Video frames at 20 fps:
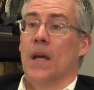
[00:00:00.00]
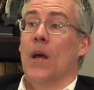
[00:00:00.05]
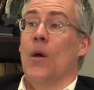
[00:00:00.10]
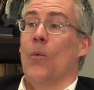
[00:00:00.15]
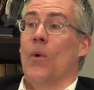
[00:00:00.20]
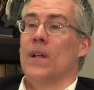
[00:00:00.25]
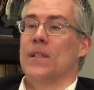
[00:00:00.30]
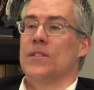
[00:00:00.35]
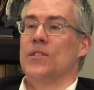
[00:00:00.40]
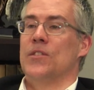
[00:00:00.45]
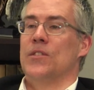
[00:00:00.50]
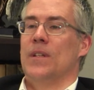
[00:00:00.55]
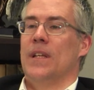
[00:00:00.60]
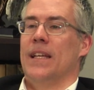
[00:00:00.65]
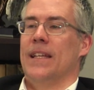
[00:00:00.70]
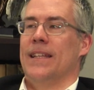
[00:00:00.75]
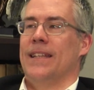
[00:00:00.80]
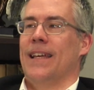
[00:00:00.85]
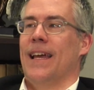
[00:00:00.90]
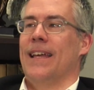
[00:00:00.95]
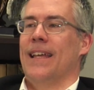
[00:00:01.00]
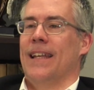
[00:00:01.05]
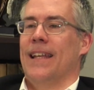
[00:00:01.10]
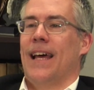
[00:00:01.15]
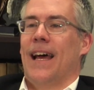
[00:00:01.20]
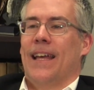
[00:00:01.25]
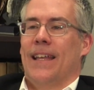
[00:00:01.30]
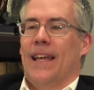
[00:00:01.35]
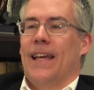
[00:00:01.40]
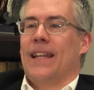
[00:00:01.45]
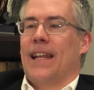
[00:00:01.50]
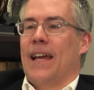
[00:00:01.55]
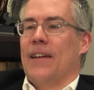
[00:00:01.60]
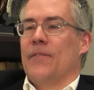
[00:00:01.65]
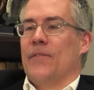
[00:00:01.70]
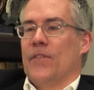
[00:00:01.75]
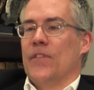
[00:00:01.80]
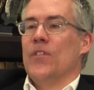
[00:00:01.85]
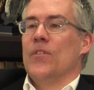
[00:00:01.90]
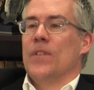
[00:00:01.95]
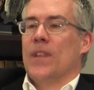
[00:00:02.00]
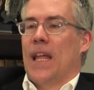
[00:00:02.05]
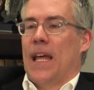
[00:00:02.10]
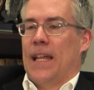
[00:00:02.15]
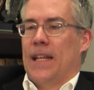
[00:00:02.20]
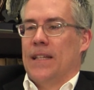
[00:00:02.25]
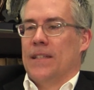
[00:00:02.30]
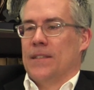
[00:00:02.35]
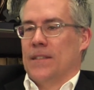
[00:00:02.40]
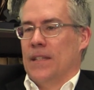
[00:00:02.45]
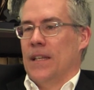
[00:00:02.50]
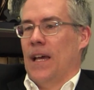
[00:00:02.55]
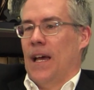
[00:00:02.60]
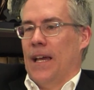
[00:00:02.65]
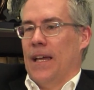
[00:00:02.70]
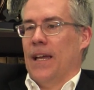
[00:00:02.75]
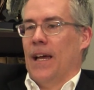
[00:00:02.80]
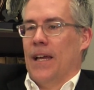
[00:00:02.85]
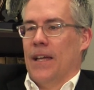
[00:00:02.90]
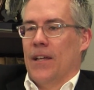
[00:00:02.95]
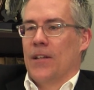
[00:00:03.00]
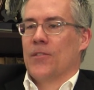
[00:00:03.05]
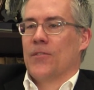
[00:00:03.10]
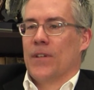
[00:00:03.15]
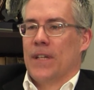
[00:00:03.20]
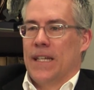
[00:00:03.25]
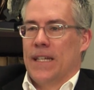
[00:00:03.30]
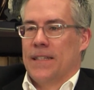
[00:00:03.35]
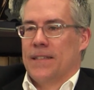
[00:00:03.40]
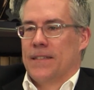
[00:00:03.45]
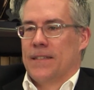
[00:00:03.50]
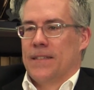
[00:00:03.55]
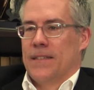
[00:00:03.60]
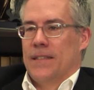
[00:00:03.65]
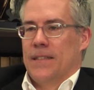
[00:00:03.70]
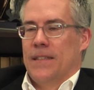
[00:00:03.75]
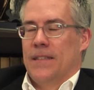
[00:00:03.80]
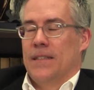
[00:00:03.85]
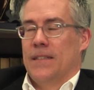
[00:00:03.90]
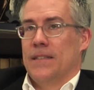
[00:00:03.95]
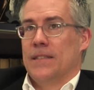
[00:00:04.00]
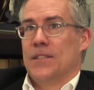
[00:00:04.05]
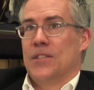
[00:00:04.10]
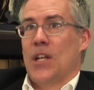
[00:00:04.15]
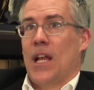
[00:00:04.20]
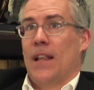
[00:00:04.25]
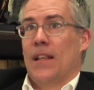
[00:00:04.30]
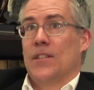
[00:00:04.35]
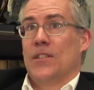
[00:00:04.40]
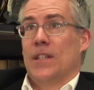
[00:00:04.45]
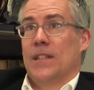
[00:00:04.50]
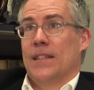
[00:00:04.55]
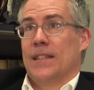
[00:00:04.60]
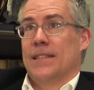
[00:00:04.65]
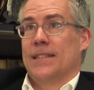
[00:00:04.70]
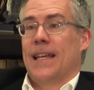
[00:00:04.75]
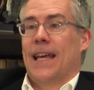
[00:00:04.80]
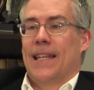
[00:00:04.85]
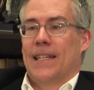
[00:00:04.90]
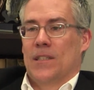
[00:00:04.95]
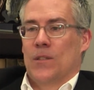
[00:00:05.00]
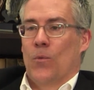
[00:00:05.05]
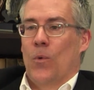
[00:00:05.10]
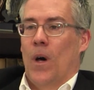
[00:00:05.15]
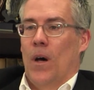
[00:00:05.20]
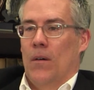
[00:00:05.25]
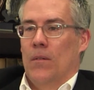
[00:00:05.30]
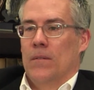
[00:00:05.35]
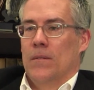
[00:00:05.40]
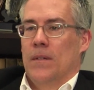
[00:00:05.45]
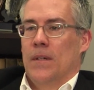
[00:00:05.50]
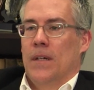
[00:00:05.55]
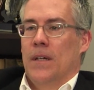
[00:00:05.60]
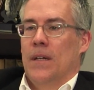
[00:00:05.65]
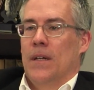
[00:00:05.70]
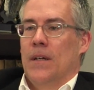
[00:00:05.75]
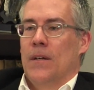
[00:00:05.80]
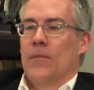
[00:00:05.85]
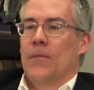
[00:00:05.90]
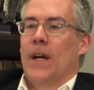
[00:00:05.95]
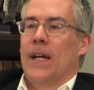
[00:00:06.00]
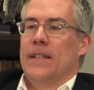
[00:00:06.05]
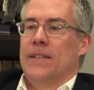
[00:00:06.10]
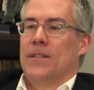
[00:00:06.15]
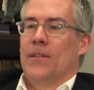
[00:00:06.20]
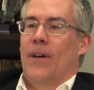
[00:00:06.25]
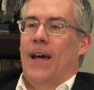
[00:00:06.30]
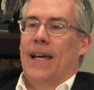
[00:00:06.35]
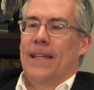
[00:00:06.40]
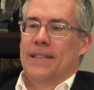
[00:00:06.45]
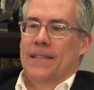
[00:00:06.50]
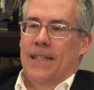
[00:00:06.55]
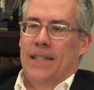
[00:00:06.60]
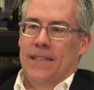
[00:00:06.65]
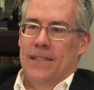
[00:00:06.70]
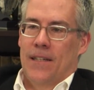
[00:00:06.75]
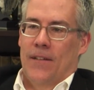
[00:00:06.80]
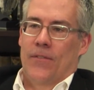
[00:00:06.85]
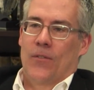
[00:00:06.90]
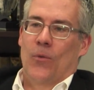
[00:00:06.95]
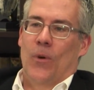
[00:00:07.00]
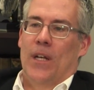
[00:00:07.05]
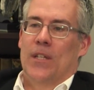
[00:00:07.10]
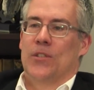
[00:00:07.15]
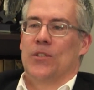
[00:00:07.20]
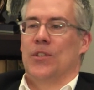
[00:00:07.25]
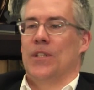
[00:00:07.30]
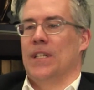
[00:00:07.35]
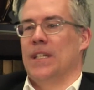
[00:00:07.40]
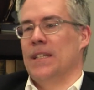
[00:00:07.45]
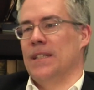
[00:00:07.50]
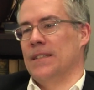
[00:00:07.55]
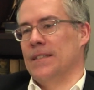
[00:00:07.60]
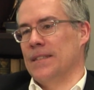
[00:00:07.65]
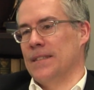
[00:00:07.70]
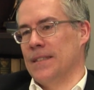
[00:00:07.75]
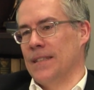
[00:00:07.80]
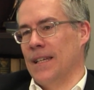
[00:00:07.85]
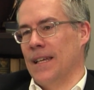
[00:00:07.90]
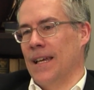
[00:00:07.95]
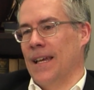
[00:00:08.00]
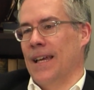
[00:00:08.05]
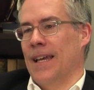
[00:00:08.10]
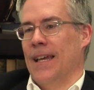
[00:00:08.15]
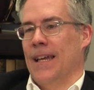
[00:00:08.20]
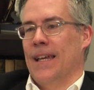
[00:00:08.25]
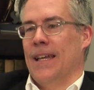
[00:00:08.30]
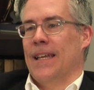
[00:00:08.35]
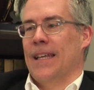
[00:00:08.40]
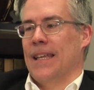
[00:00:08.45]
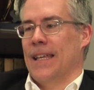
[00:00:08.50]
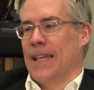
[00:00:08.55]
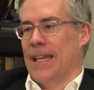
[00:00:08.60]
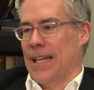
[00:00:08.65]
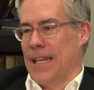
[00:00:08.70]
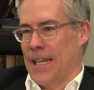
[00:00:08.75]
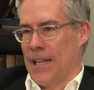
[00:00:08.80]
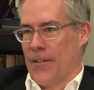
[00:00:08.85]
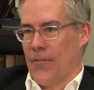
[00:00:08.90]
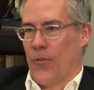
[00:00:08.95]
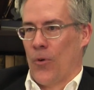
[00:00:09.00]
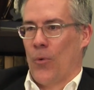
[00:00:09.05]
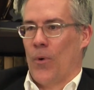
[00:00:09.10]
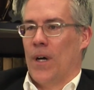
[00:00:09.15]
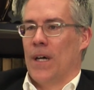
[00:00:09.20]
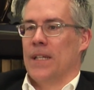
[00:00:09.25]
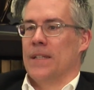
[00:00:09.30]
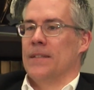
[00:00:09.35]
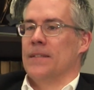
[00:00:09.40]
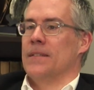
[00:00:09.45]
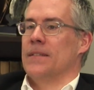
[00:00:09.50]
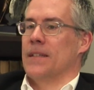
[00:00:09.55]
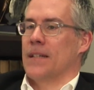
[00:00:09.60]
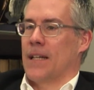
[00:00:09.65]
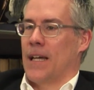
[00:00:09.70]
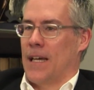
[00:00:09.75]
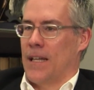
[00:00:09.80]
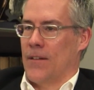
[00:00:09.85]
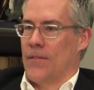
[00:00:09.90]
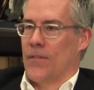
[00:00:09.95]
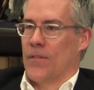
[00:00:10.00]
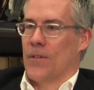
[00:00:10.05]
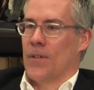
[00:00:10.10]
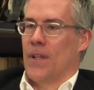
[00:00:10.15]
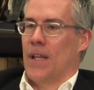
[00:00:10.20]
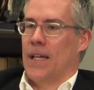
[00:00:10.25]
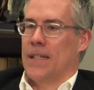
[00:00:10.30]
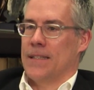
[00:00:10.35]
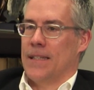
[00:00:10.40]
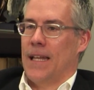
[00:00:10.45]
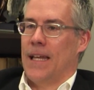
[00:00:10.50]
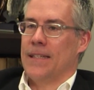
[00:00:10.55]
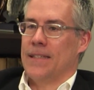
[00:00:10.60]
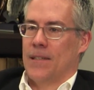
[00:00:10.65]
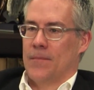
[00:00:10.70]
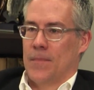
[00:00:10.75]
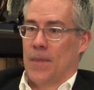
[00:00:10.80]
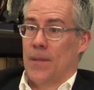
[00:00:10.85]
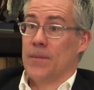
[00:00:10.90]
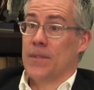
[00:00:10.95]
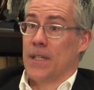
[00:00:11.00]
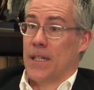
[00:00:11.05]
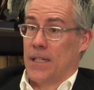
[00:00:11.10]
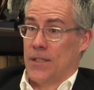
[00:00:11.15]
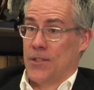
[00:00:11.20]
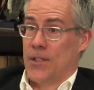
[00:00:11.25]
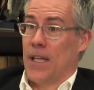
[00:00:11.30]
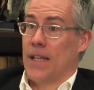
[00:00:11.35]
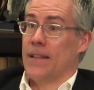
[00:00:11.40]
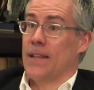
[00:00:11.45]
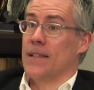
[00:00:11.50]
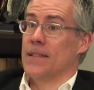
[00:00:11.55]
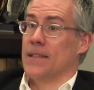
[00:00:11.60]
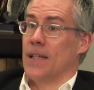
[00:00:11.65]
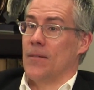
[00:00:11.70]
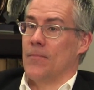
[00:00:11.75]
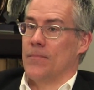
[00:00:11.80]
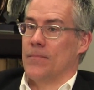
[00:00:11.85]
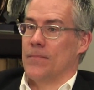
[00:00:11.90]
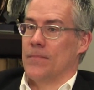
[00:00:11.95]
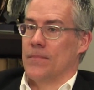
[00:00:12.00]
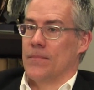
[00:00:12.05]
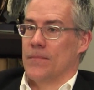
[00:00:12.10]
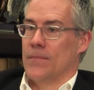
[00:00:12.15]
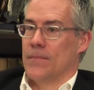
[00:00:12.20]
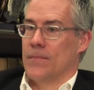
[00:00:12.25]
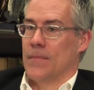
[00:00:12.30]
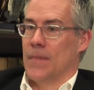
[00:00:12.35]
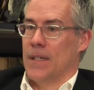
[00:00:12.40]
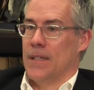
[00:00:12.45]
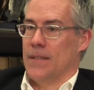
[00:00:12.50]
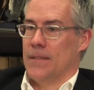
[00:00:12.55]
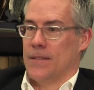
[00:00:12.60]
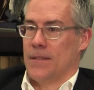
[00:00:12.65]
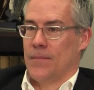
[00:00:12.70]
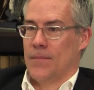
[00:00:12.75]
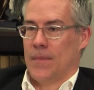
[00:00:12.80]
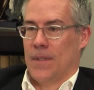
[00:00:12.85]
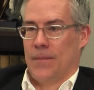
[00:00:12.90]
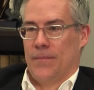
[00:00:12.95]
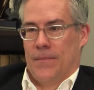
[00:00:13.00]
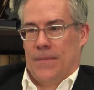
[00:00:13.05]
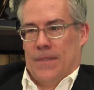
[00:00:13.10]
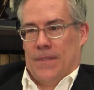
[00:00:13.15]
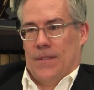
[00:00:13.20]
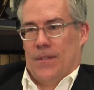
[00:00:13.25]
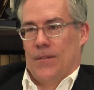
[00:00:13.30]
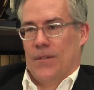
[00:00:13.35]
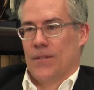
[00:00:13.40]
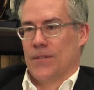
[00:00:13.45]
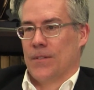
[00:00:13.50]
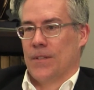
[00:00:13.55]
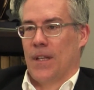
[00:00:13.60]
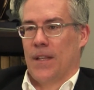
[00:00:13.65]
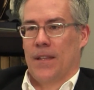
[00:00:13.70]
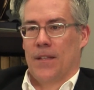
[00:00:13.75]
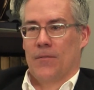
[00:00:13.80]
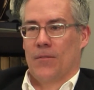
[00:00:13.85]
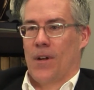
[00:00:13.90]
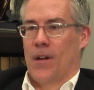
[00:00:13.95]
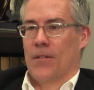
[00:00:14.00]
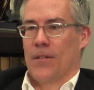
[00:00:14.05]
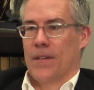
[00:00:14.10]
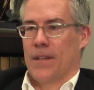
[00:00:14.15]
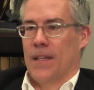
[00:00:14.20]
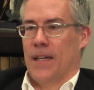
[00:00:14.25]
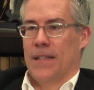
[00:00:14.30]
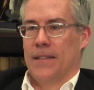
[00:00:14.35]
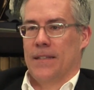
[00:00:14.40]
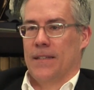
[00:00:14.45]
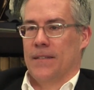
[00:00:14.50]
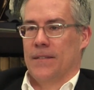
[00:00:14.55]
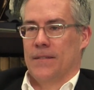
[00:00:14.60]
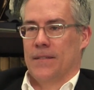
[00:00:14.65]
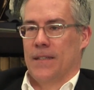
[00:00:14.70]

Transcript: Well, and I and I view that as yeah, I, I agree. It's challenging the status quo. Yep. Right. So asking tough questions, getting everyone to kind of realize that hey, sometimes you got to shake things up. Yep. Right. Something. So there's nothing wrong with that. There.